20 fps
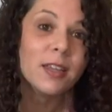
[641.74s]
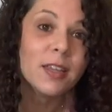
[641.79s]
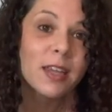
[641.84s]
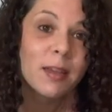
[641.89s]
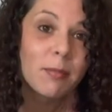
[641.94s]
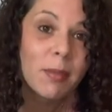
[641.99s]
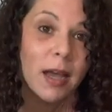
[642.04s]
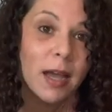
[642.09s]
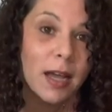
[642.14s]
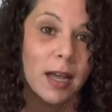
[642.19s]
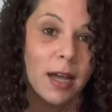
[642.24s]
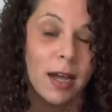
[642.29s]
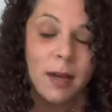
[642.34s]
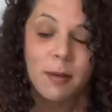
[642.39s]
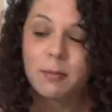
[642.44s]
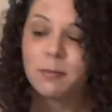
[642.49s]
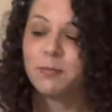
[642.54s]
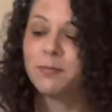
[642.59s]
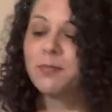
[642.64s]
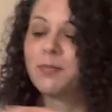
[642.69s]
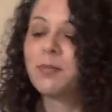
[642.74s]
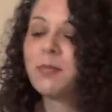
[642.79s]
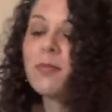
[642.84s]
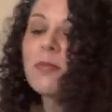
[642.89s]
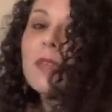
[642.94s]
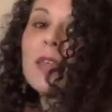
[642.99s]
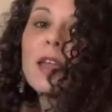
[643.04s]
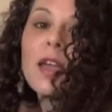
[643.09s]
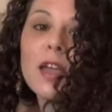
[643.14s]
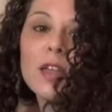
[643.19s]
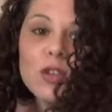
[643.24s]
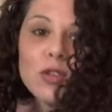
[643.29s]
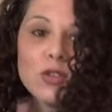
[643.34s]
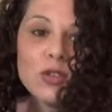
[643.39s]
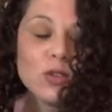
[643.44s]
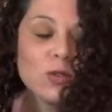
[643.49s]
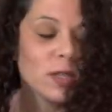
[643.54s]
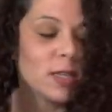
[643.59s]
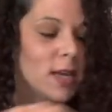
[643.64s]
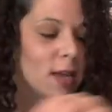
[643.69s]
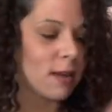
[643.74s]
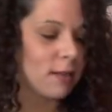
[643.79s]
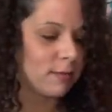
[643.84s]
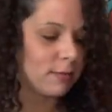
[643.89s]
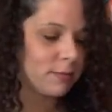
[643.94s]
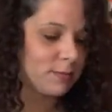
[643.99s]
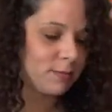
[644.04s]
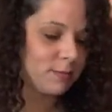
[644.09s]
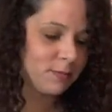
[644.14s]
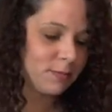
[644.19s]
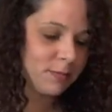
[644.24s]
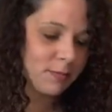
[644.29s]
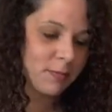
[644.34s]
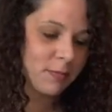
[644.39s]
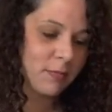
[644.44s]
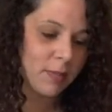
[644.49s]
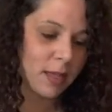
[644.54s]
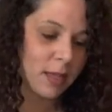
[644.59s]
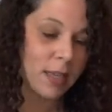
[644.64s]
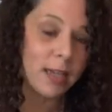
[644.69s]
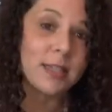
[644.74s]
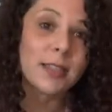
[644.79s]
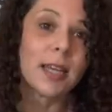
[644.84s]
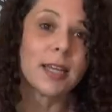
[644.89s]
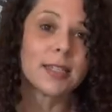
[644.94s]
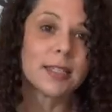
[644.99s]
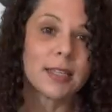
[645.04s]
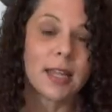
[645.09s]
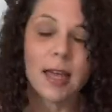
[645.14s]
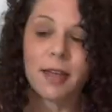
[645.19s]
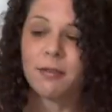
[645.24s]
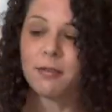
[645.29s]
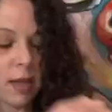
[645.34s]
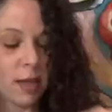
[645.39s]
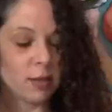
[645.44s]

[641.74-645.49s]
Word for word: you get back up and you do it again because that's life.